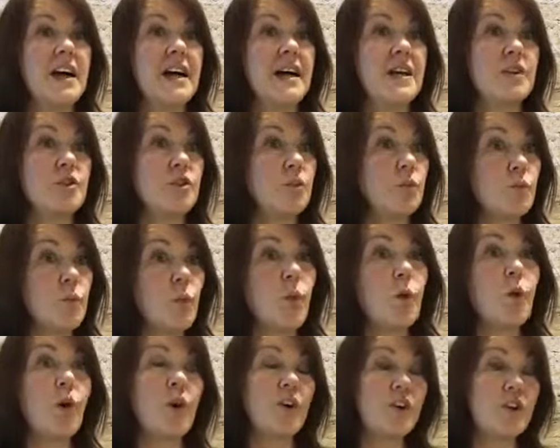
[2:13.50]
to
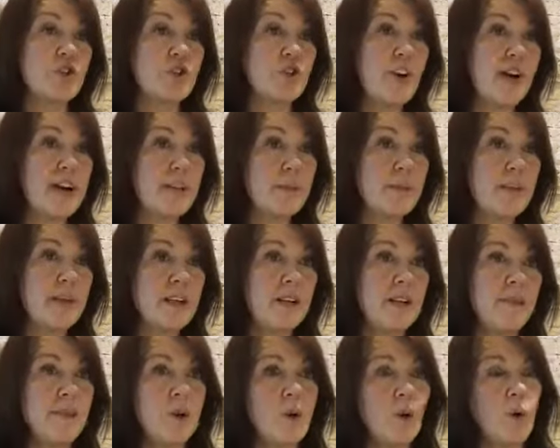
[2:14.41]
walk on a
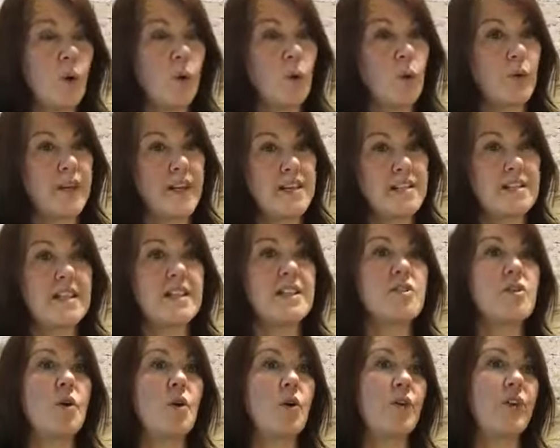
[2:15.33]
treadmill, or they
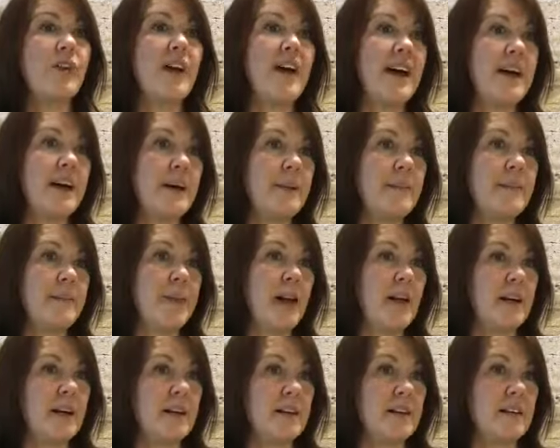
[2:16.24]
sit on
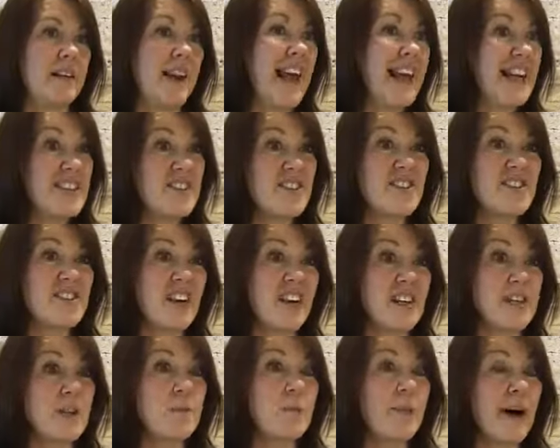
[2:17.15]
an
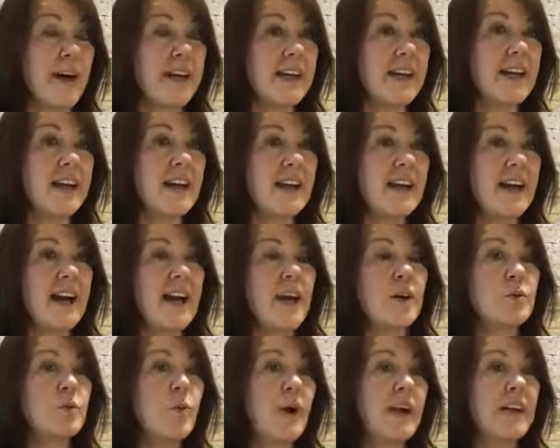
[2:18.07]
exercise bike,
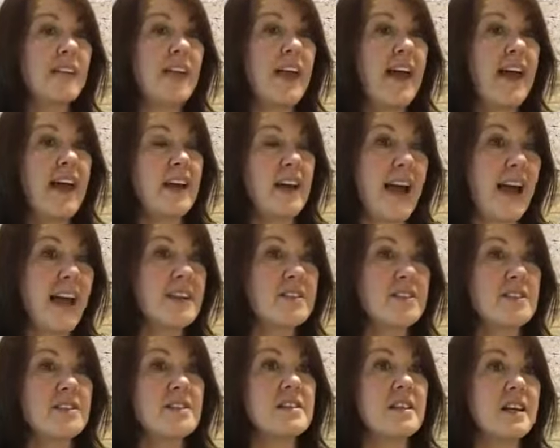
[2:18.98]
and while they're
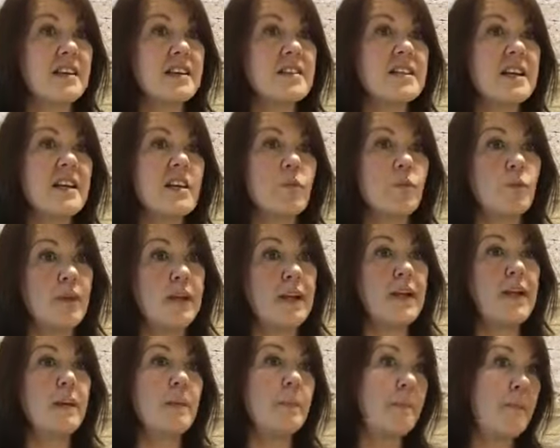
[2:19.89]
exercising
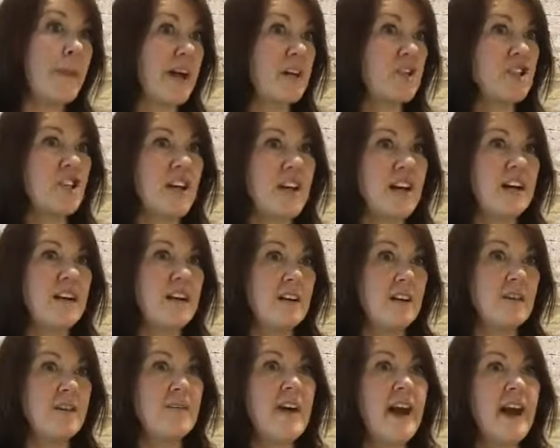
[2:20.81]
we measure
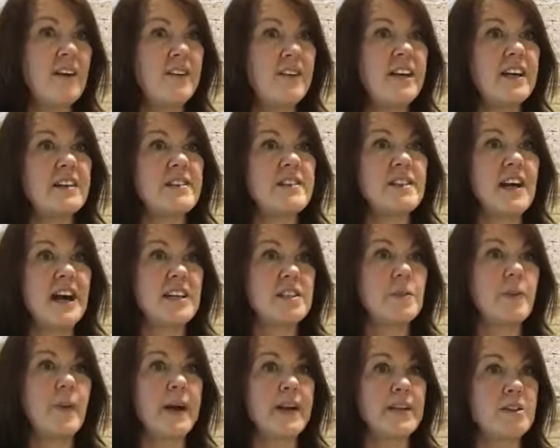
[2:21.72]
various
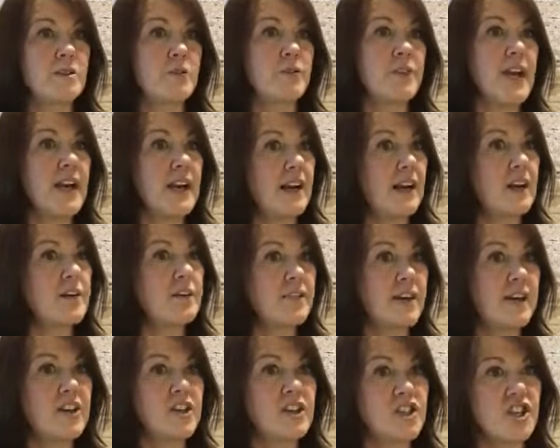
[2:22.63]
aspects of their lung
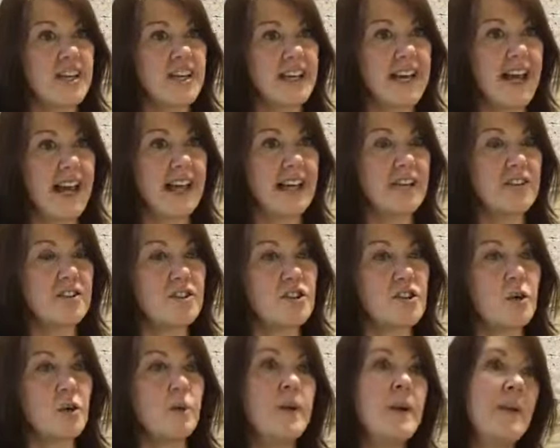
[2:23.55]
function again.
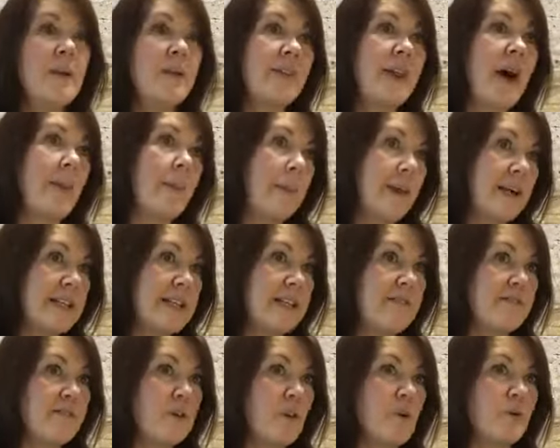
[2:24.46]
So that might
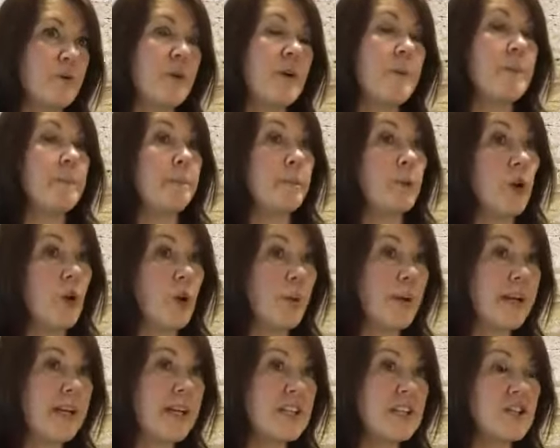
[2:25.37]
involve them
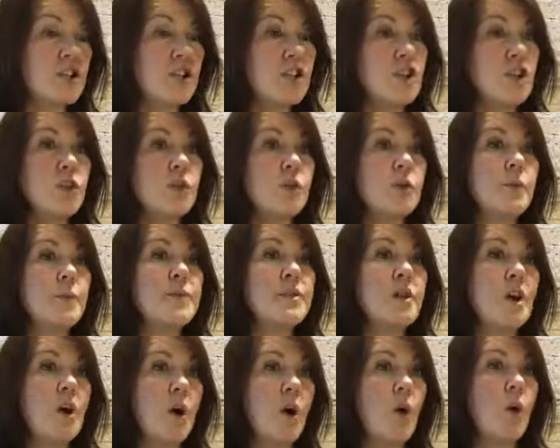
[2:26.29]
blowing into
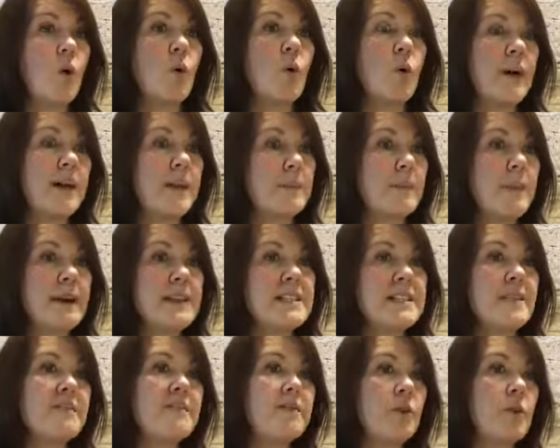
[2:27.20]
tubes, or it
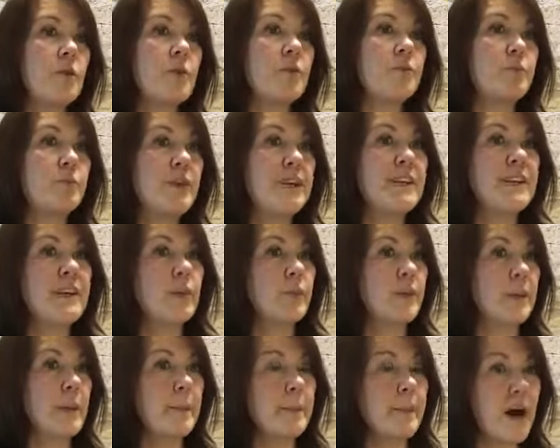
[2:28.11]
might involve breathing
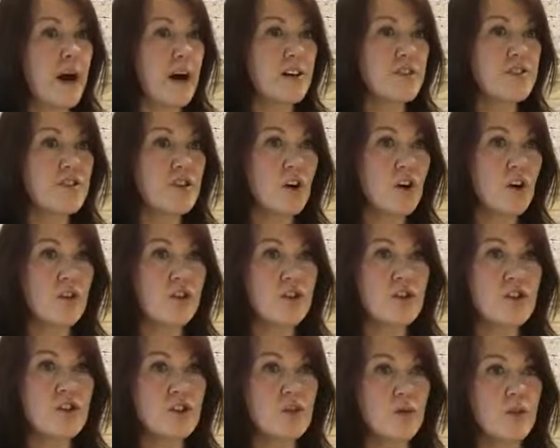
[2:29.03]
with a mask
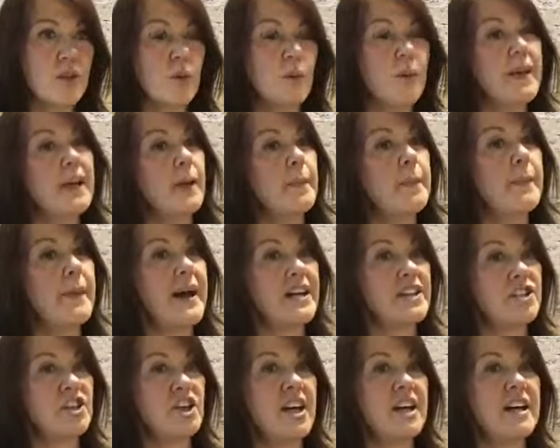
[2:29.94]
on, so that we can
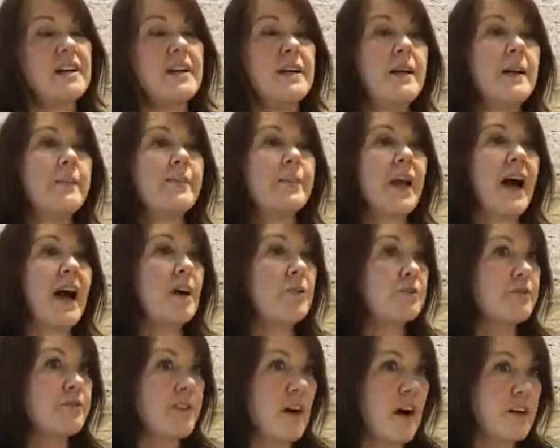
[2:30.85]
measure how
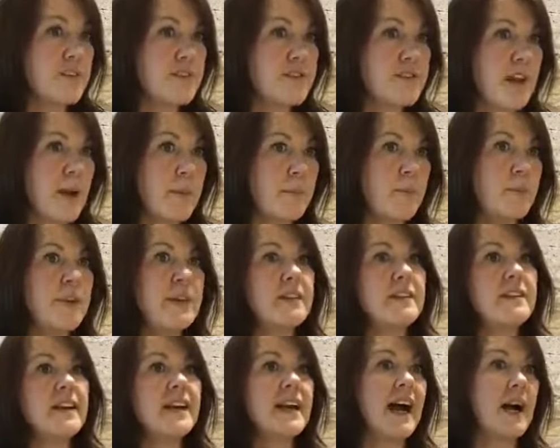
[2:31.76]
fast they're
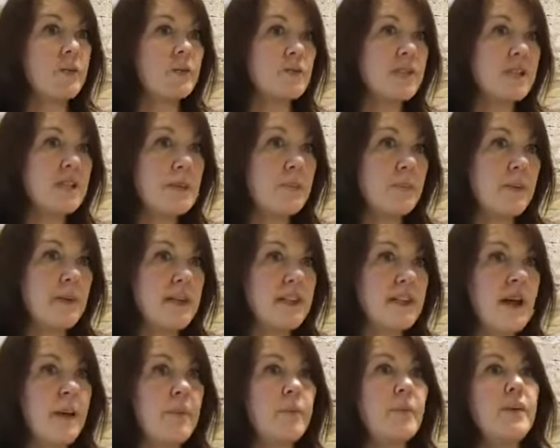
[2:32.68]
breathing, how deeply
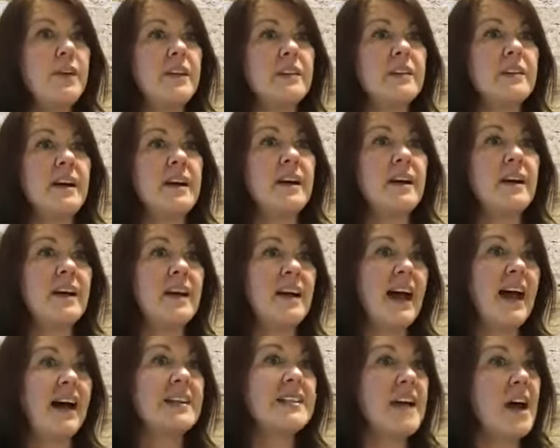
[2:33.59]
they're breathing,
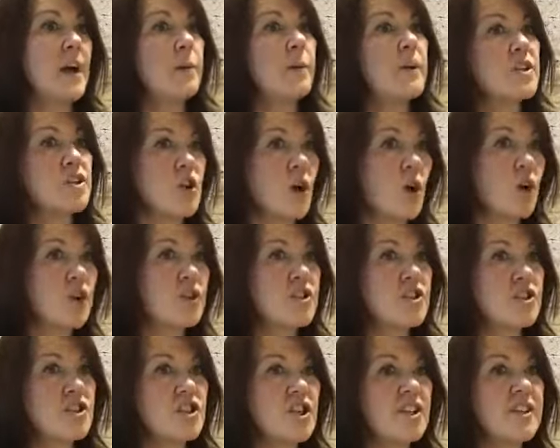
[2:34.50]
and how much
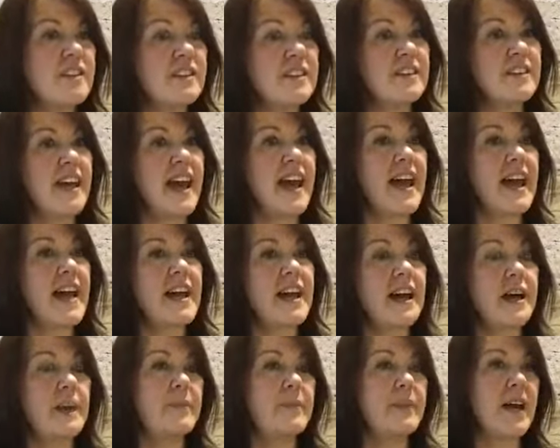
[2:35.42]
oxygen they're
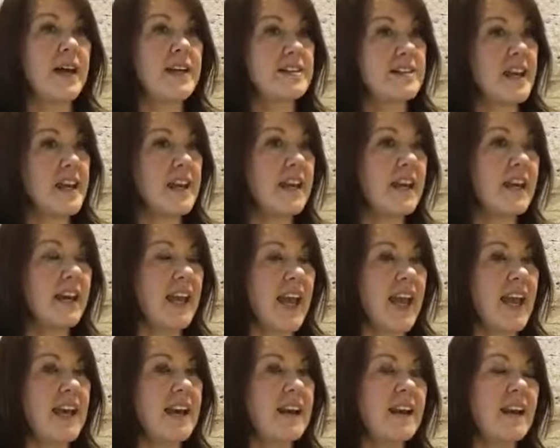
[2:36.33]
taking
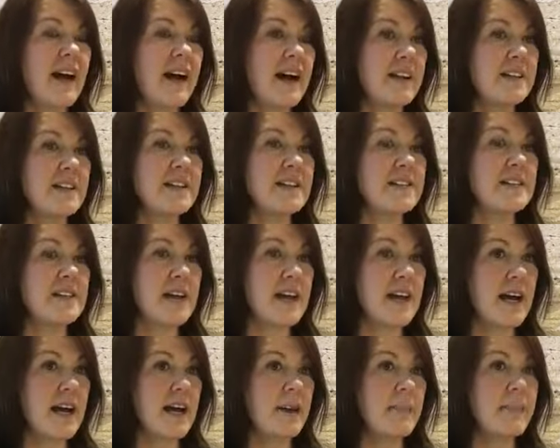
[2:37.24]
in,
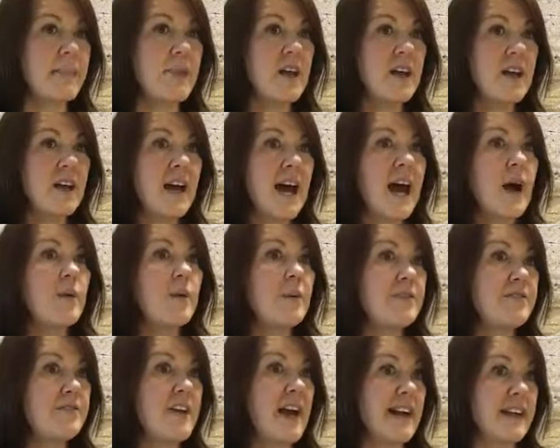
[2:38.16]
and how
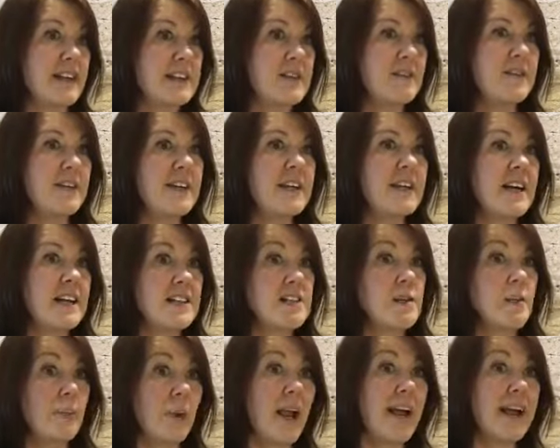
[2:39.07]
effectively they're
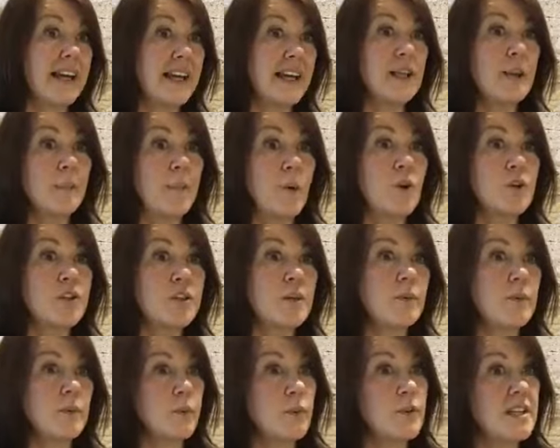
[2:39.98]
supplying the body
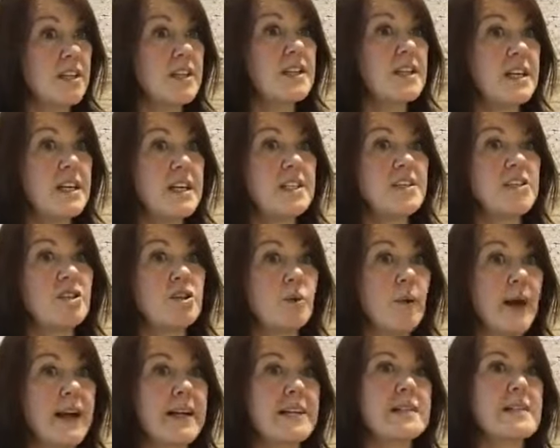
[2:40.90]
with what it needs
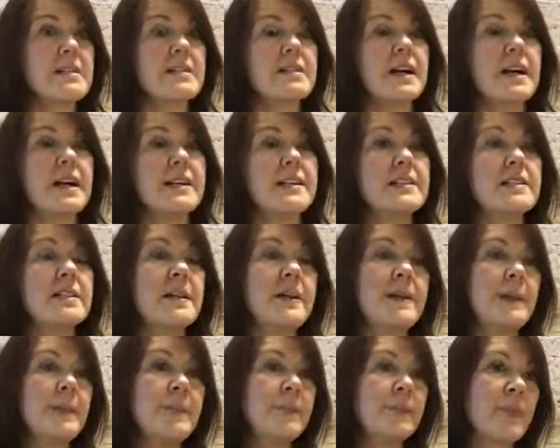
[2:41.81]
to exercise.
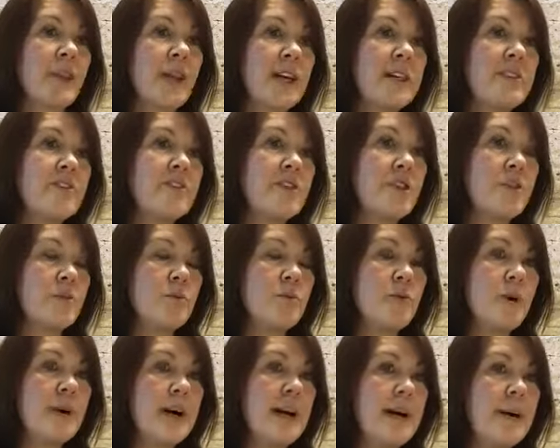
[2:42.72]
And
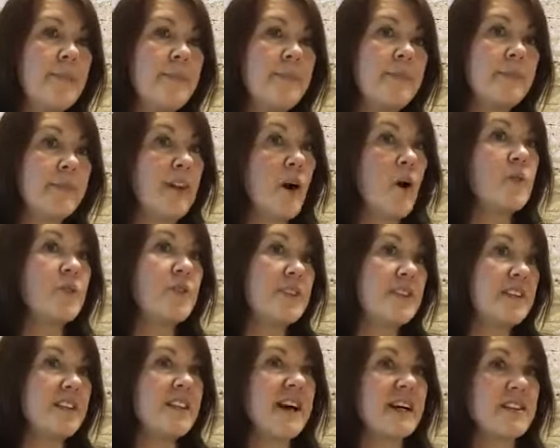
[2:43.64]
so
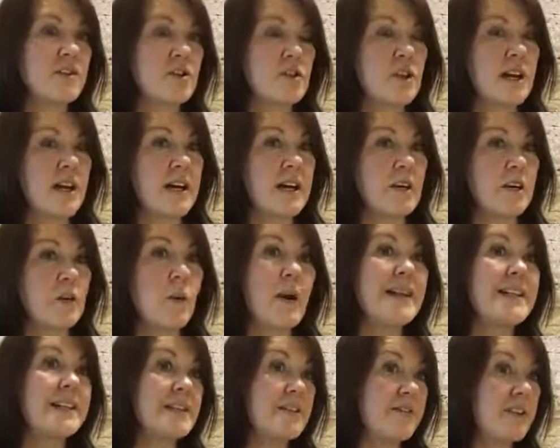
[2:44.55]
obviously that's
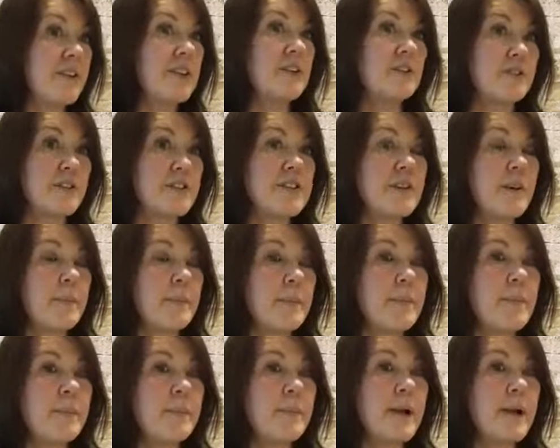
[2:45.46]
quite difficult for some